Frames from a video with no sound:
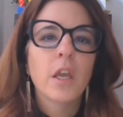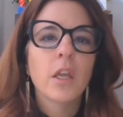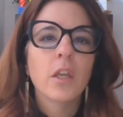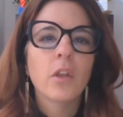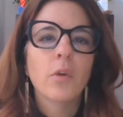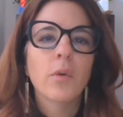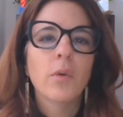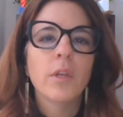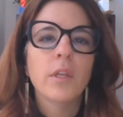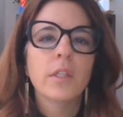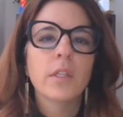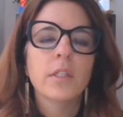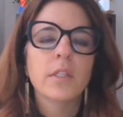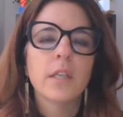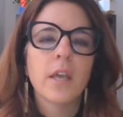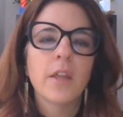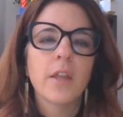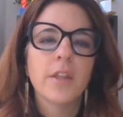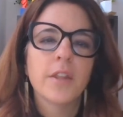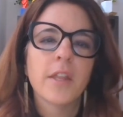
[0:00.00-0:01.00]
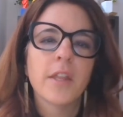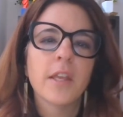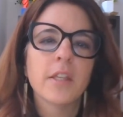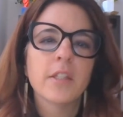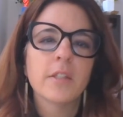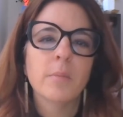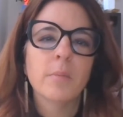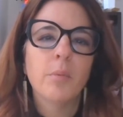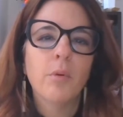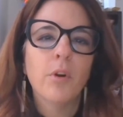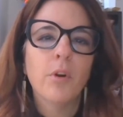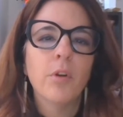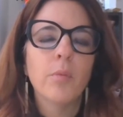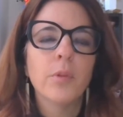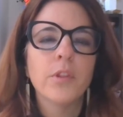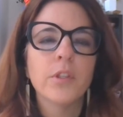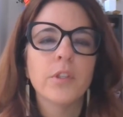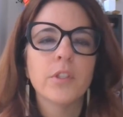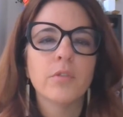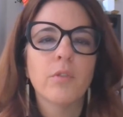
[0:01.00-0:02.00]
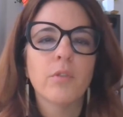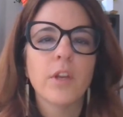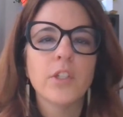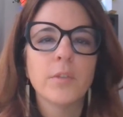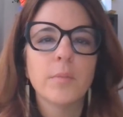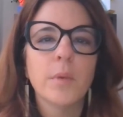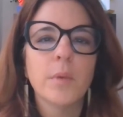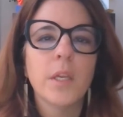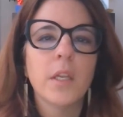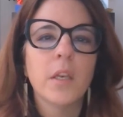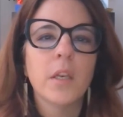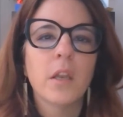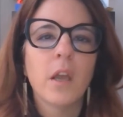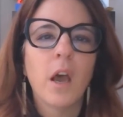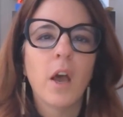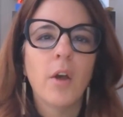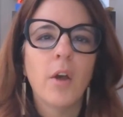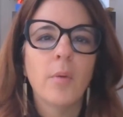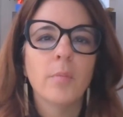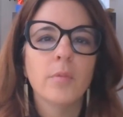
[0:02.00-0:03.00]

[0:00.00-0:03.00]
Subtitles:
You know, I think it's important with this regimen